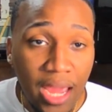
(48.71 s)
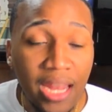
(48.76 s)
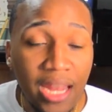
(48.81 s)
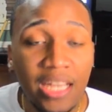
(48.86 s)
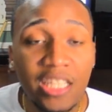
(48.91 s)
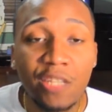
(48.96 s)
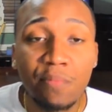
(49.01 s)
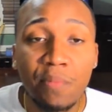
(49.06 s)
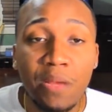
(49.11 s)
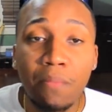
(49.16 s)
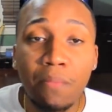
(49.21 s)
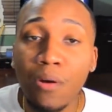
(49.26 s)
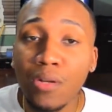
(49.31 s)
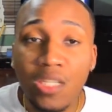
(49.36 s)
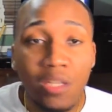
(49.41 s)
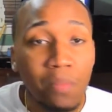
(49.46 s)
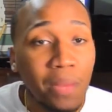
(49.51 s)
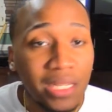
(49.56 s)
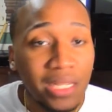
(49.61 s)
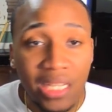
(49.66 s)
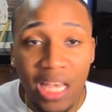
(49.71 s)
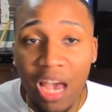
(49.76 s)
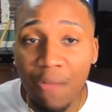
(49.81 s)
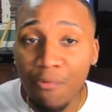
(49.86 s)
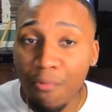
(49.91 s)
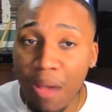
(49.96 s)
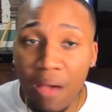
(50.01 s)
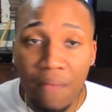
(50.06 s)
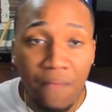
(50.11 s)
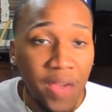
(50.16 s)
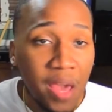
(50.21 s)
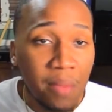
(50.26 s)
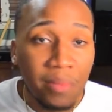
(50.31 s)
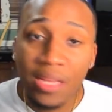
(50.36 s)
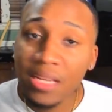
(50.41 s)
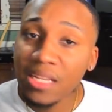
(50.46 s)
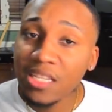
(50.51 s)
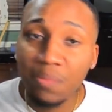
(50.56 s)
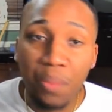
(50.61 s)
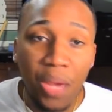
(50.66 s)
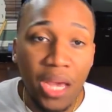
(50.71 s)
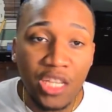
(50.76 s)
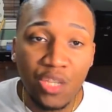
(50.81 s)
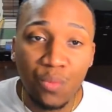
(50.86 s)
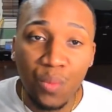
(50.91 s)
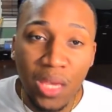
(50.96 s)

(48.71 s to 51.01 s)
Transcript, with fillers: and I spent most of my time with my family this past